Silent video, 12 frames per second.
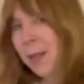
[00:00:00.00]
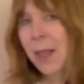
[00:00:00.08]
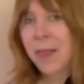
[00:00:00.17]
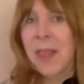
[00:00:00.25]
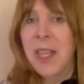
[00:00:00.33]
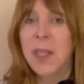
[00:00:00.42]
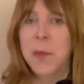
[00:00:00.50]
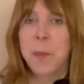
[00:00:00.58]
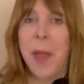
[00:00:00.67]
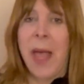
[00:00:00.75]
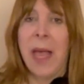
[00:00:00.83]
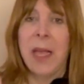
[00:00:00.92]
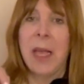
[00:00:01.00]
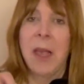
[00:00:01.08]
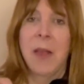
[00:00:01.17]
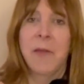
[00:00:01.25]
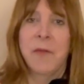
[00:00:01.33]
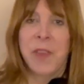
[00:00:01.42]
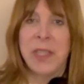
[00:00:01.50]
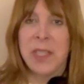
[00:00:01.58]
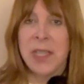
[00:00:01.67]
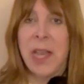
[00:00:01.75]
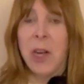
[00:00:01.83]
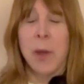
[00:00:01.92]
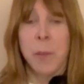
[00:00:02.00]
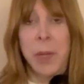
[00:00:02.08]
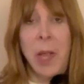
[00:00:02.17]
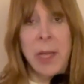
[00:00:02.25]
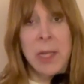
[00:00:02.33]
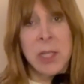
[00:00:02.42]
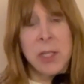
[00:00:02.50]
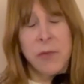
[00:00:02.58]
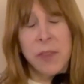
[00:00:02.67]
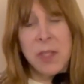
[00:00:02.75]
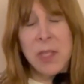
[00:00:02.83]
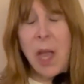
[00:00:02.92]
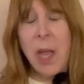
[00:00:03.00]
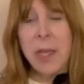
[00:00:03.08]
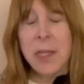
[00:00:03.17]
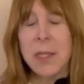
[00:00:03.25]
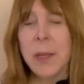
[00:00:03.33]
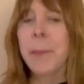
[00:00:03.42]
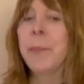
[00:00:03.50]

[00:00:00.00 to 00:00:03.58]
that this bag fits their compliance for size,